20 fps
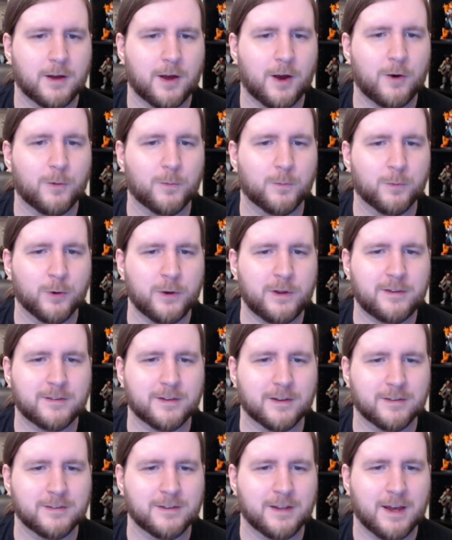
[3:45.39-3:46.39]
Oh,
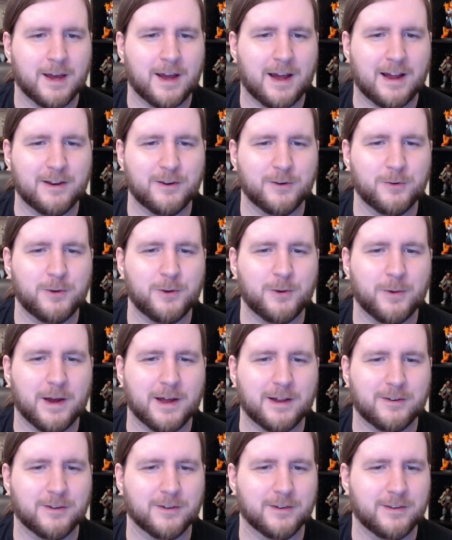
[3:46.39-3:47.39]
priestess, I knew you
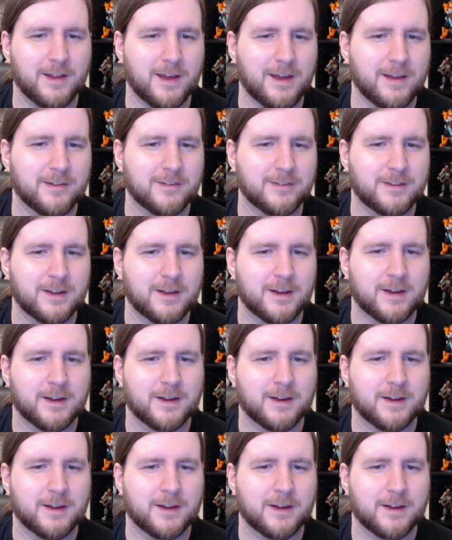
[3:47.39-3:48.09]
had good taste.